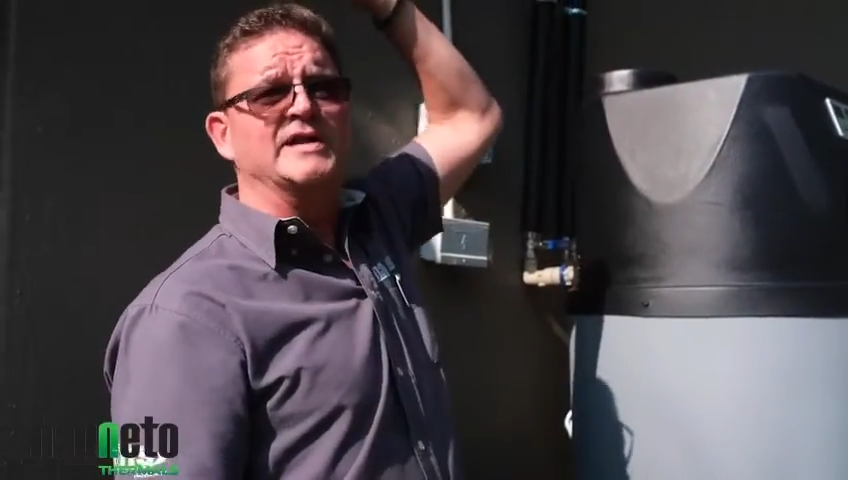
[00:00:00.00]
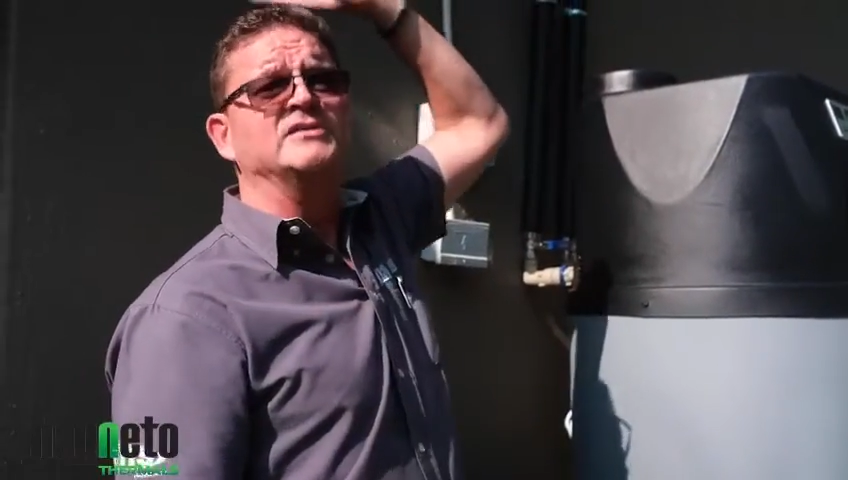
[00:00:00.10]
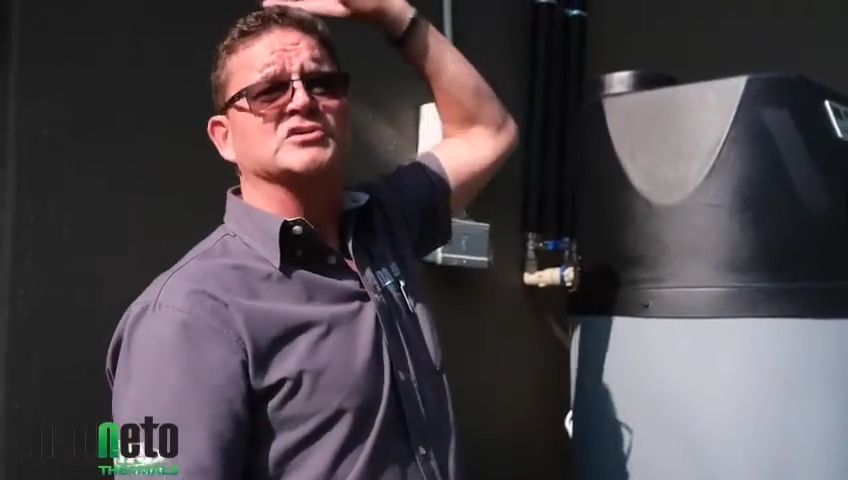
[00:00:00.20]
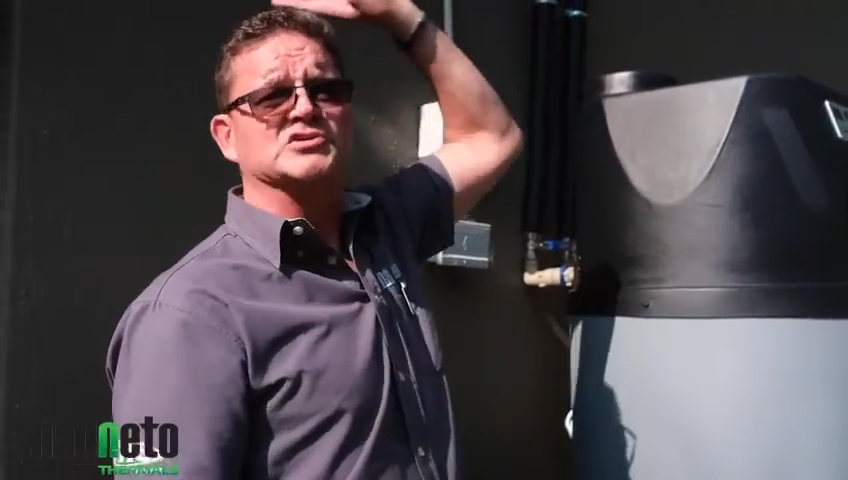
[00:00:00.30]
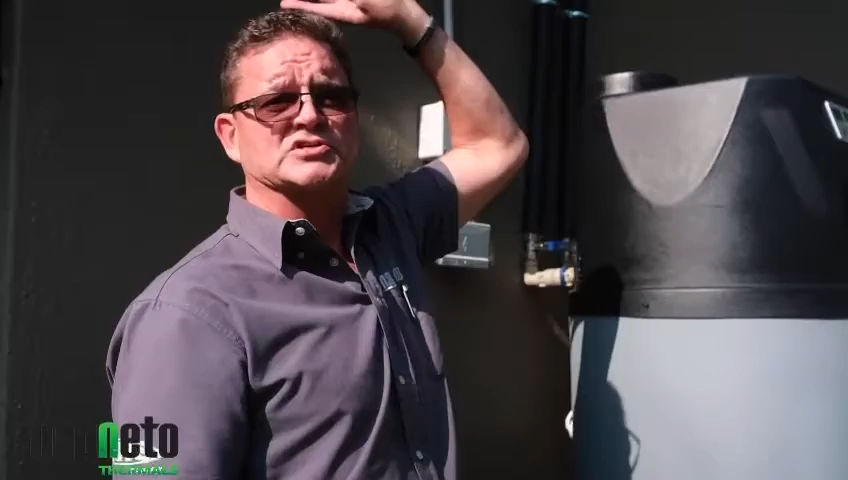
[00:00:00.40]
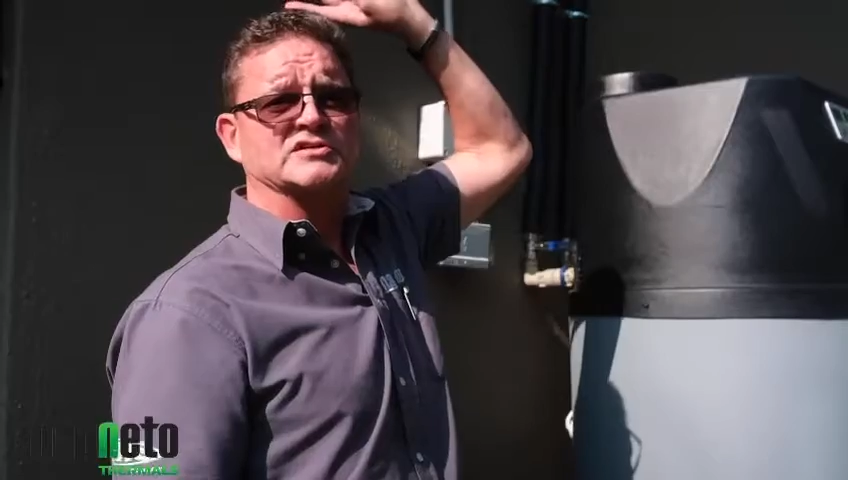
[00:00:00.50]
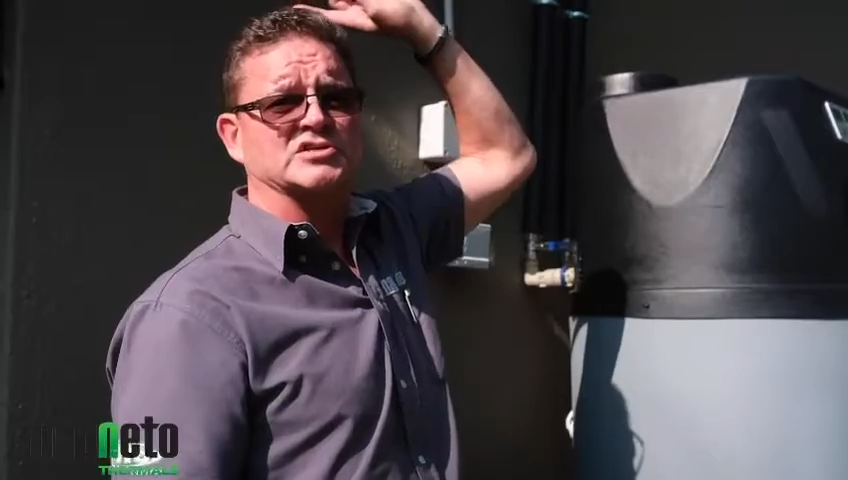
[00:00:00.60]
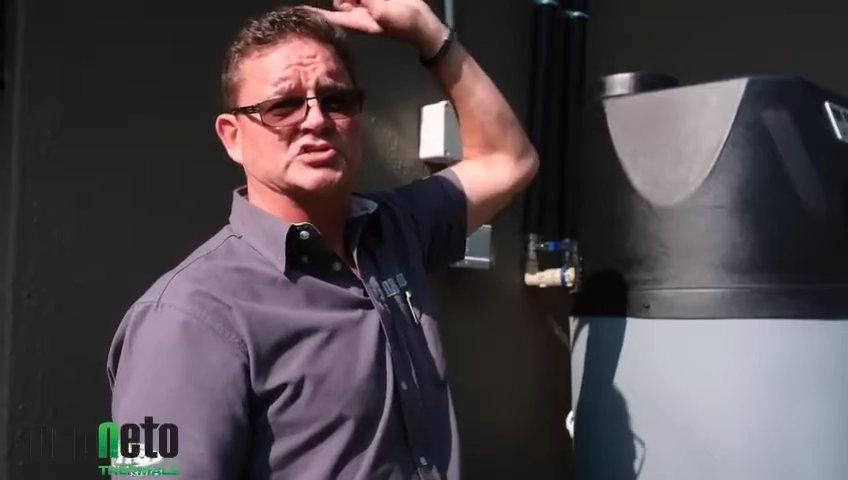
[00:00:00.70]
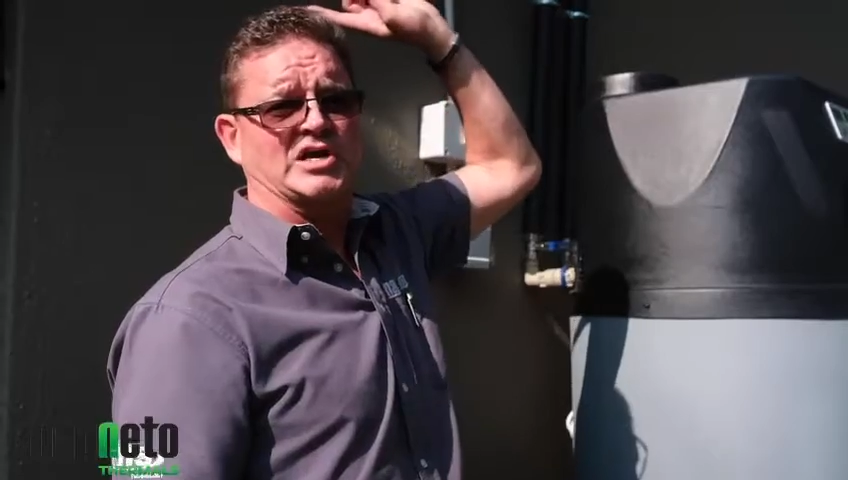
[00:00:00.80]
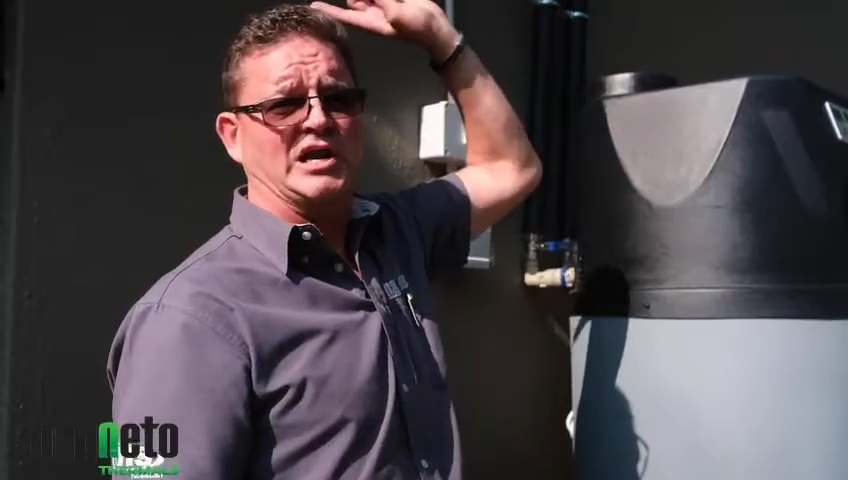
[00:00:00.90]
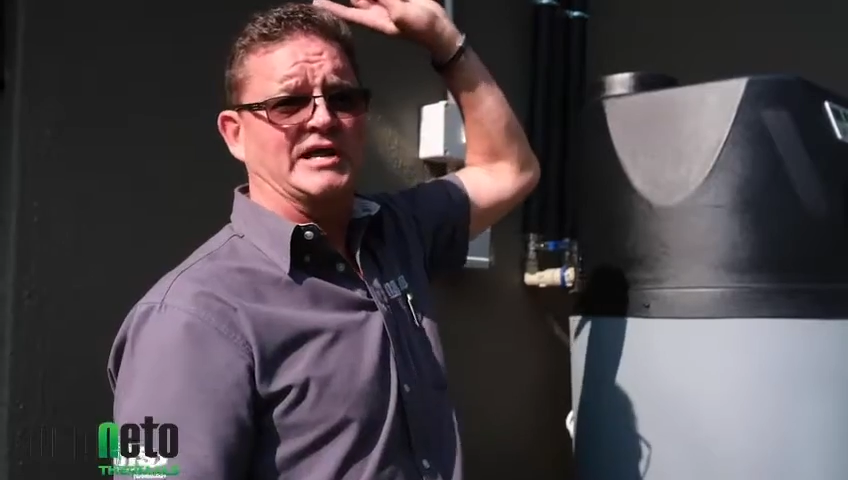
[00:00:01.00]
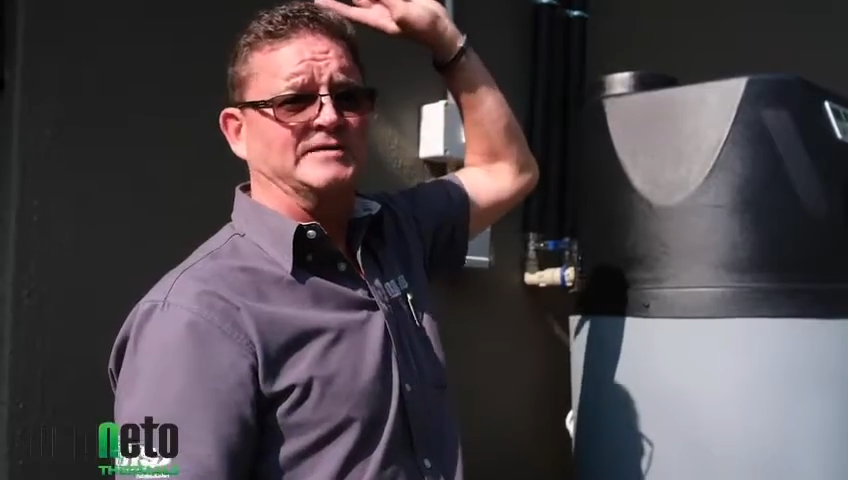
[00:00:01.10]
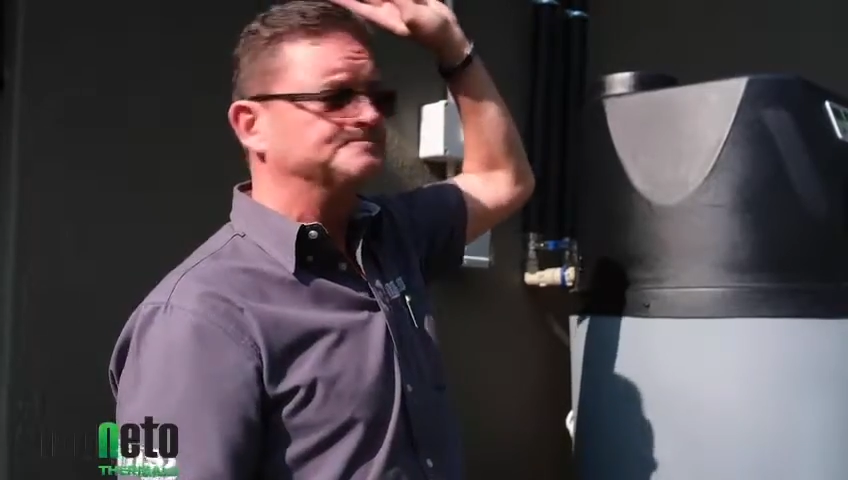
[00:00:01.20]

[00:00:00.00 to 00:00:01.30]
enters the chalet.